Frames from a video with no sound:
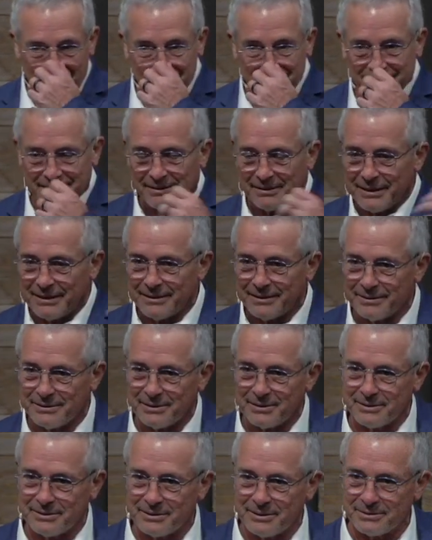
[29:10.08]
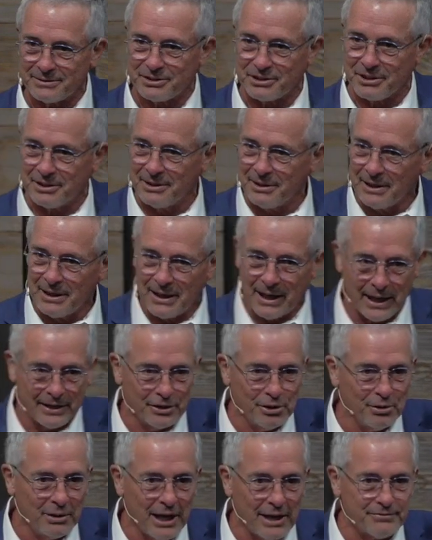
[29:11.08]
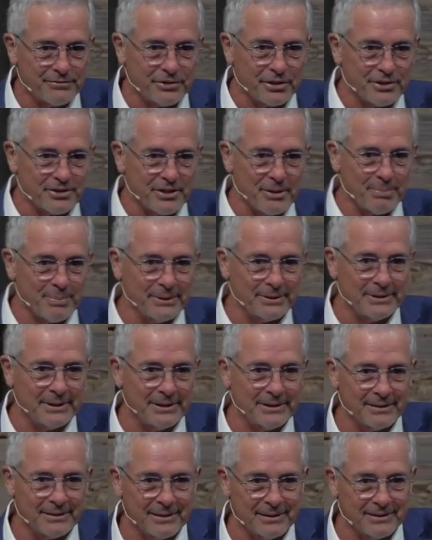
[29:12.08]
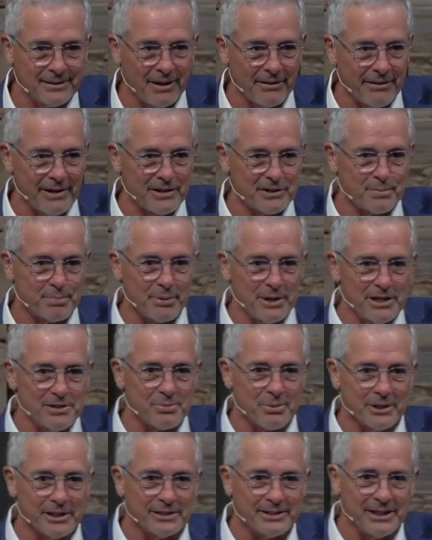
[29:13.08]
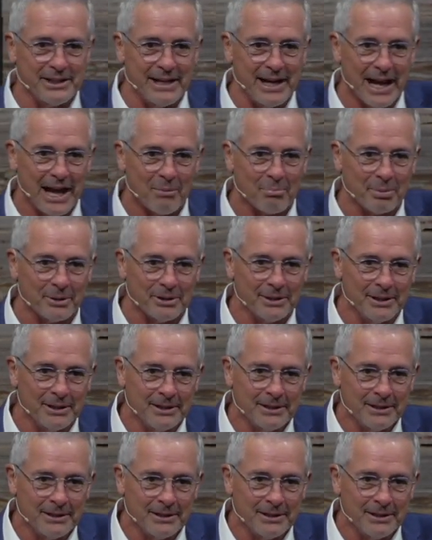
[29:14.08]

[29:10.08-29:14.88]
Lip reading: Actually, there's a New Life church up in Colorado Springs where it did happen.